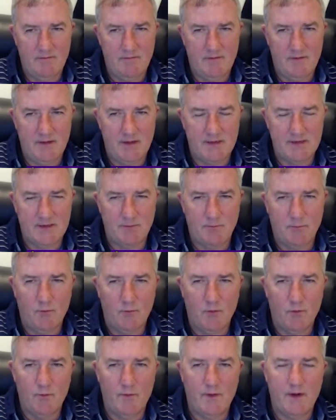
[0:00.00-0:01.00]
that's
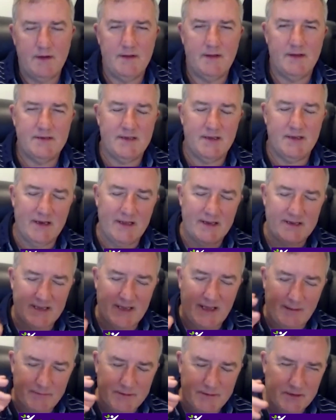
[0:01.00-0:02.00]
a less
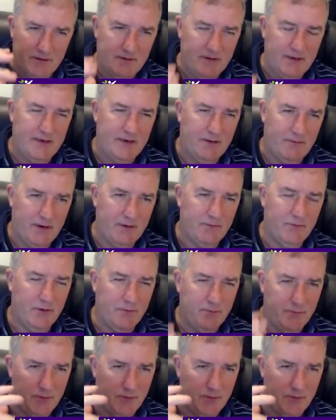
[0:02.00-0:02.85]
absolutely direct route.